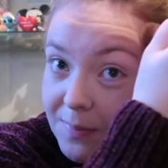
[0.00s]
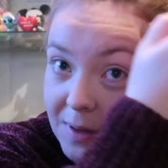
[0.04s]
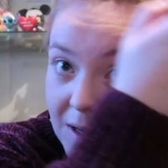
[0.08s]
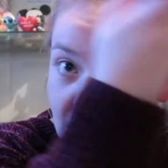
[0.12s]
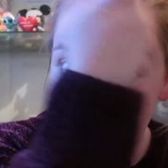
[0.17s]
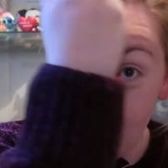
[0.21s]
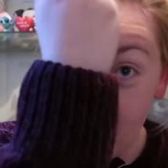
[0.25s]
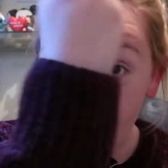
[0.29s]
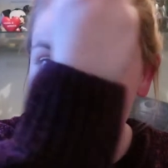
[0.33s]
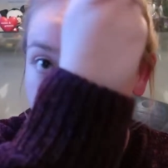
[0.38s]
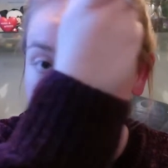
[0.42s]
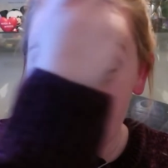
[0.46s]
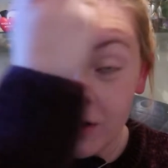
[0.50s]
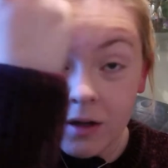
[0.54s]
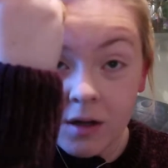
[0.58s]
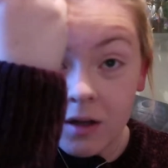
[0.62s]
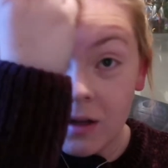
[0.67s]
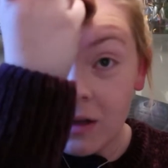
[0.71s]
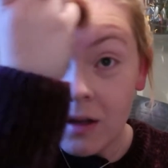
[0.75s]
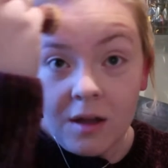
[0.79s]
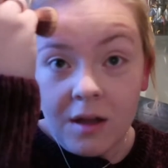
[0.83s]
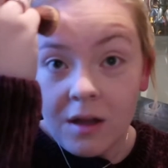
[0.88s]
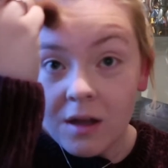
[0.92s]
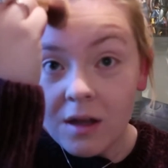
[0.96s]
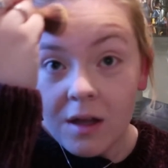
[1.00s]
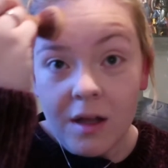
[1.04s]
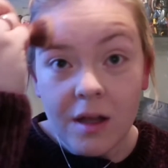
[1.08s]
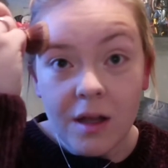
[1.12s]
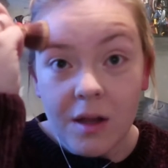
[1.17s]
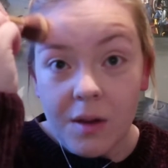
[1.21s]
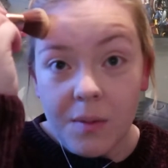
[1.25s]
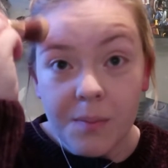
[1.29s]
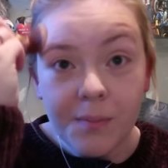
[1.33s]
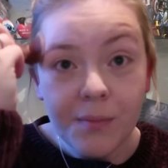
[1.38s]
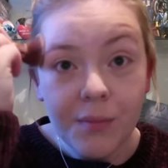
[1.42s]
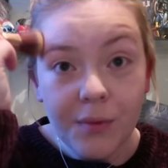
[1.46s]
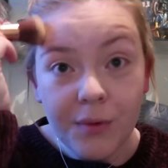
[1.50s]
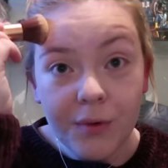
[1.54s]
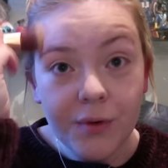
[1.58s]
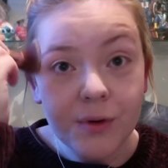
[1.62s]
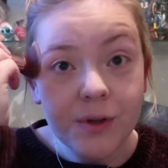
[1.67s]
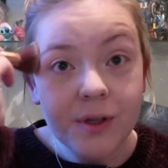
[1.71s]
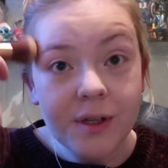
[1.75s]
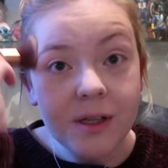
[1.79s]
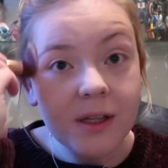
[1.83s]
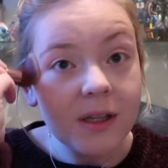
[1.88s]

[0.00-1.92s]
bit on, but